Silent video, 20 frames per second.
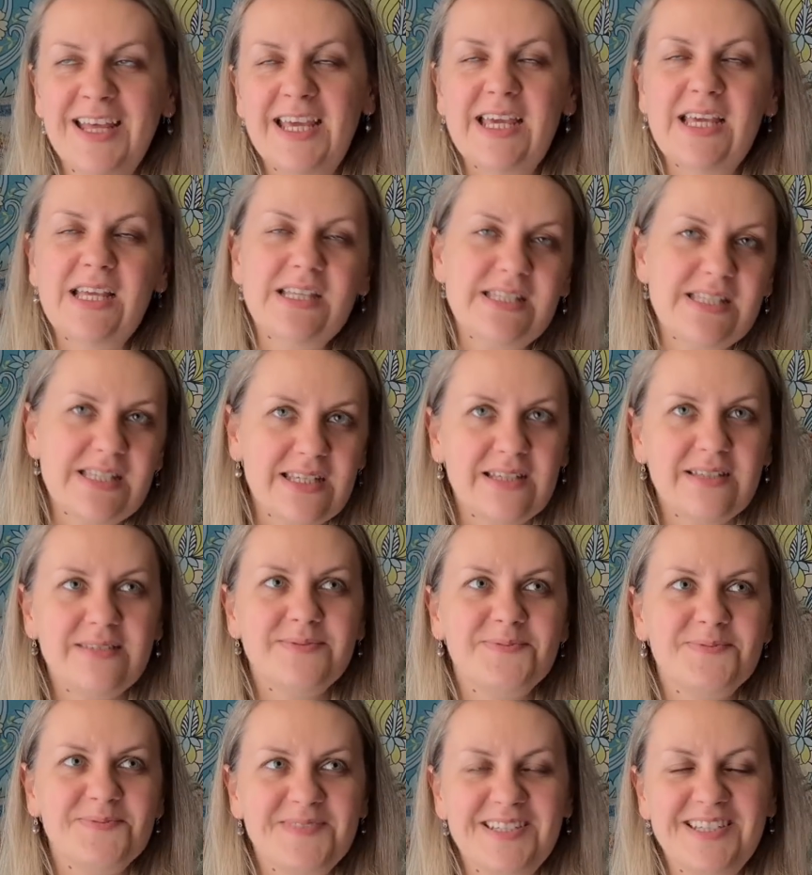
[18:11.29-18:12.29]
It's
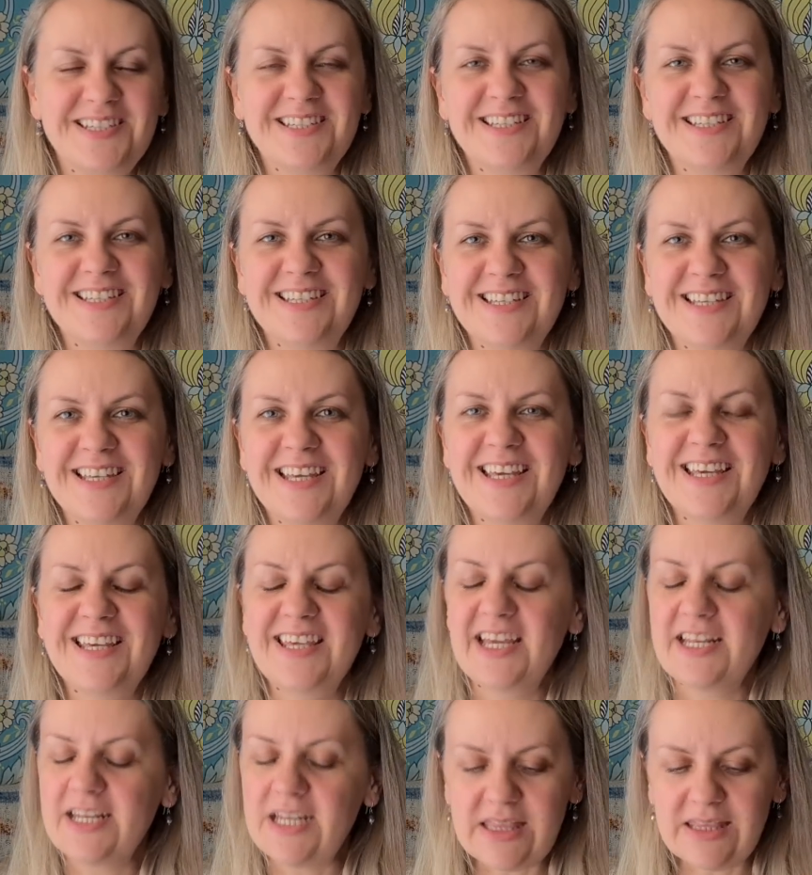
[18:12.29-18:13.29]

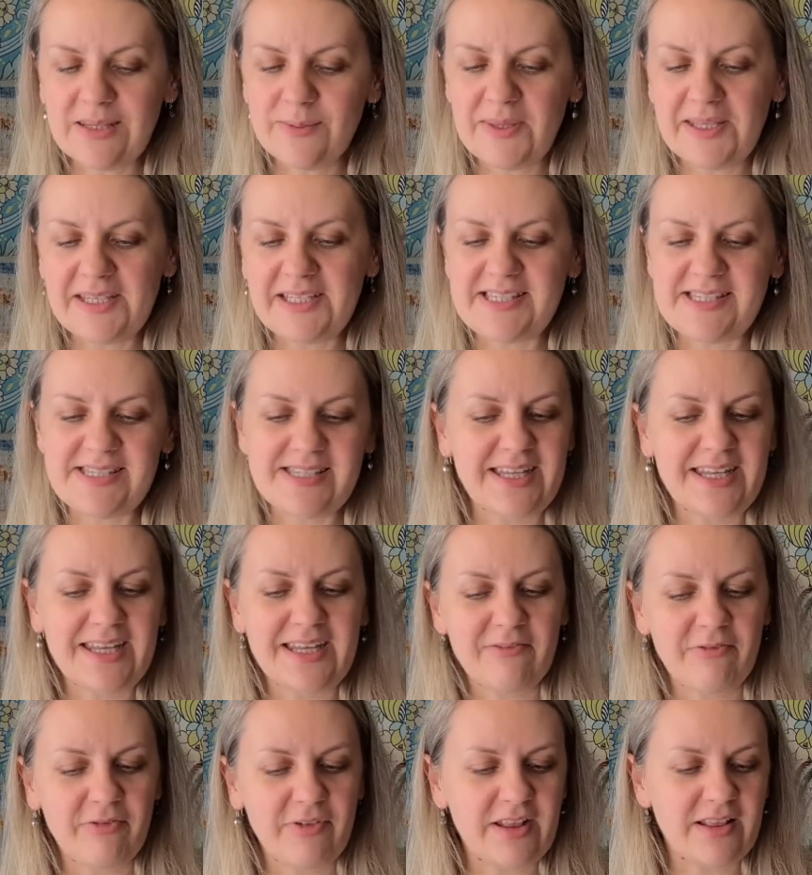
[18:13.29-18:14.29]
yeah, not the biggest city
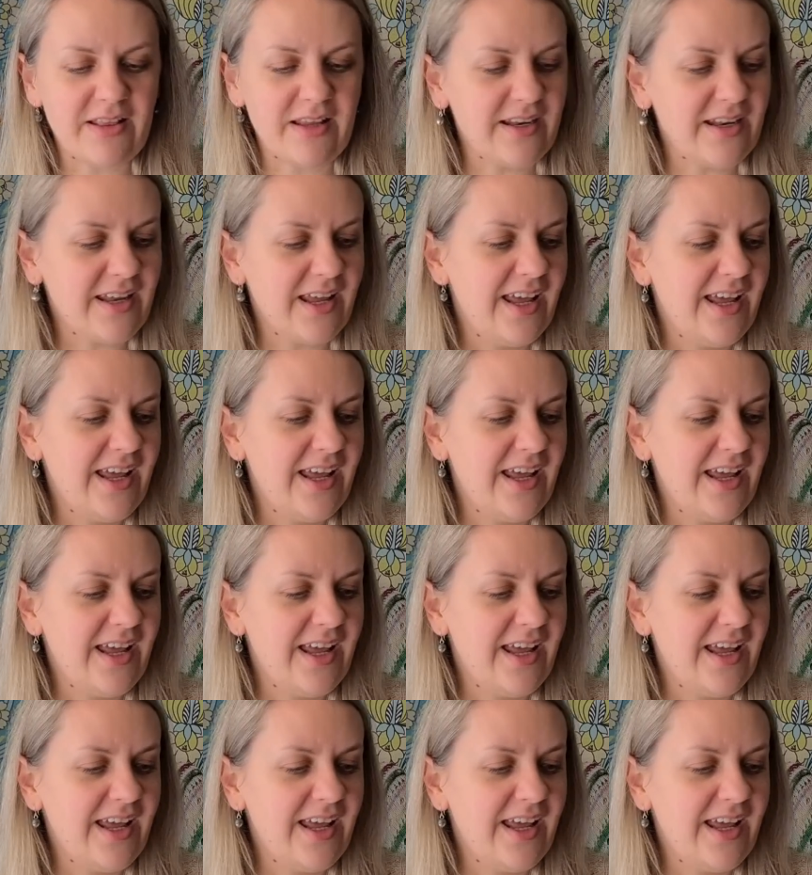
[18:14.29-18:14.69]
in Finland.